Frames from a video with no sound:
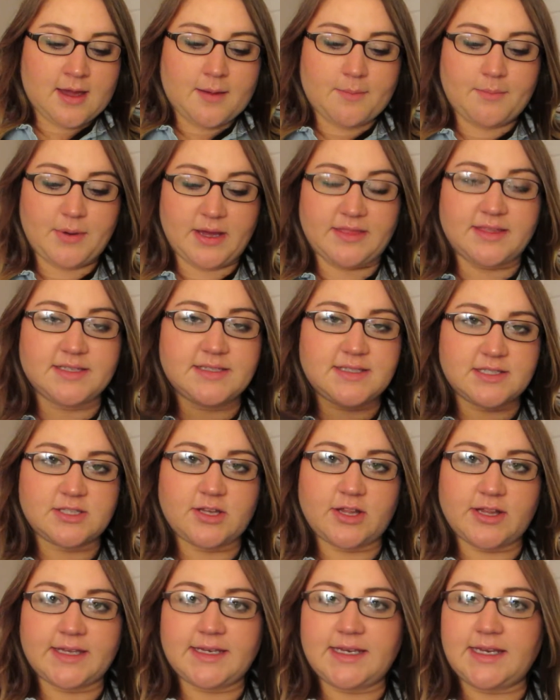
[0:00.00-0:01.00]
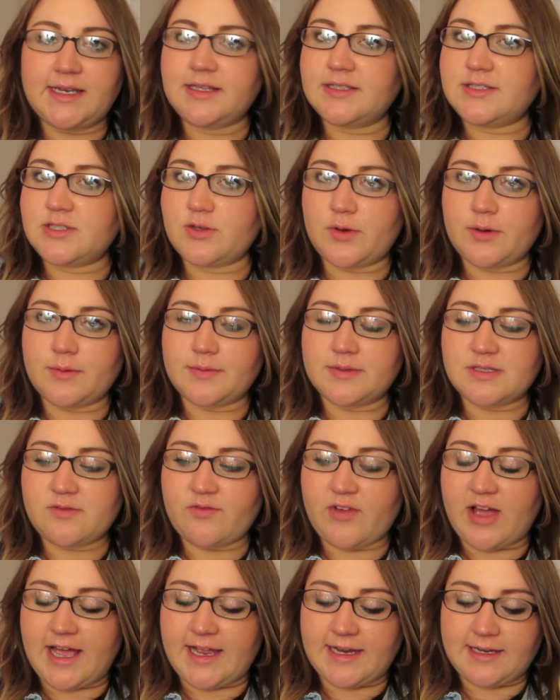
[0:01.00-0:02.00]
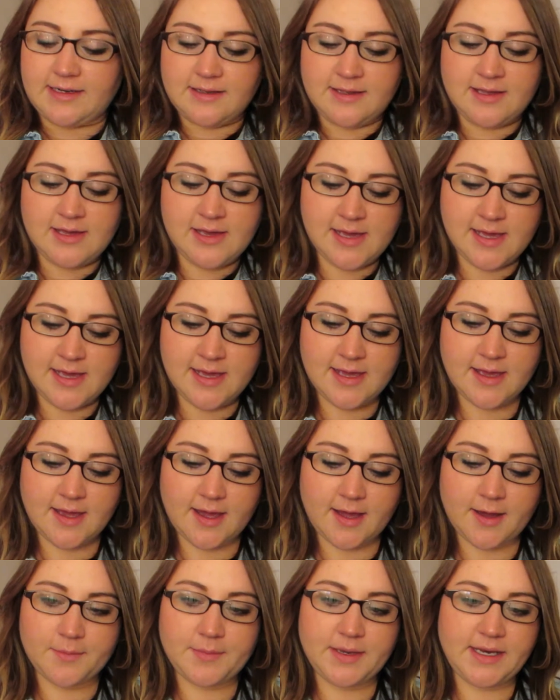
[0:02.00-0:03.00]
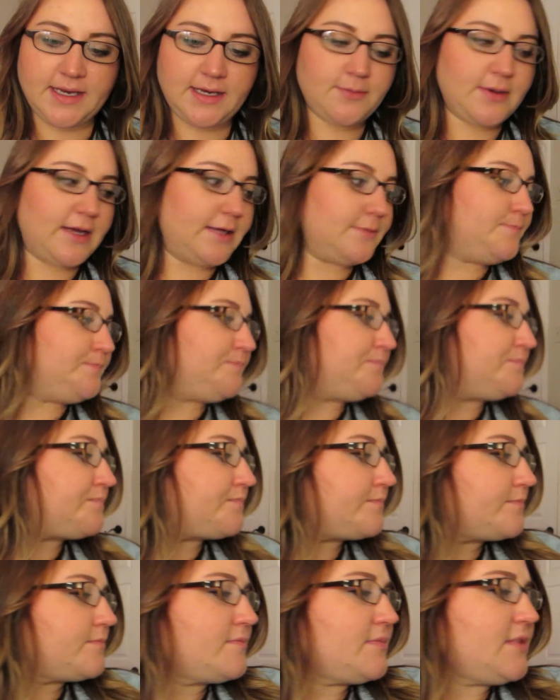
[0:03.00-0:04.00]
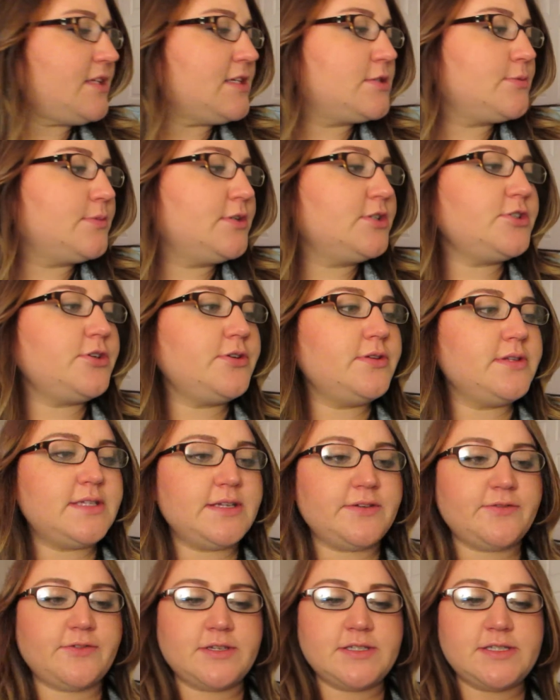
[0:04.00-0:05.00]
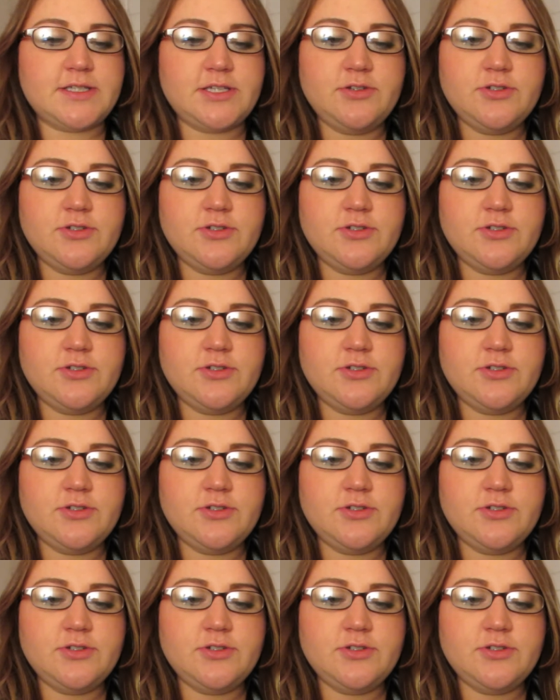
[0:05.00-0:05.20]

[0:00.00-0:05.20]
But this is all I needed, so it was fine. But anyway, so I'm going to show you the difference.